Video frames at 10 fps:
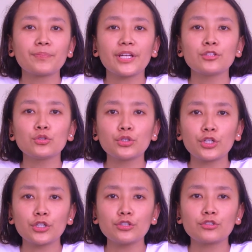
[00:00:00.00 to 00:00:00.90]
that do
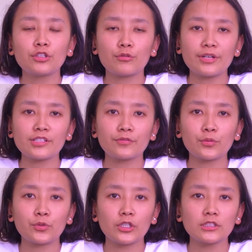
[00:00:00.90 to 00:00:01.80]
good to the rest of the
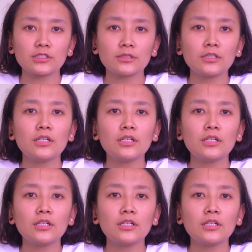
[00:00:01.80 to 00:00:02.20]
world.